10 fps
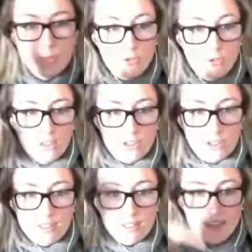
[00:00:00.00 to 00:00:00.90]
moving,
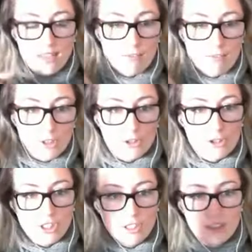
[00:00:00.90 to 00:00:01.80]
you just see the
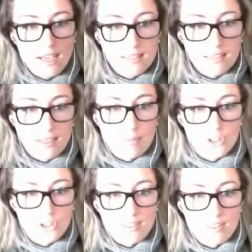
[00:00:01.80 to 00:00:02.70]
evolution as the
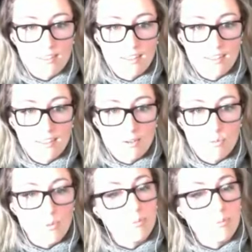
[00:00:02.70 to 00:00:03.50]
image is being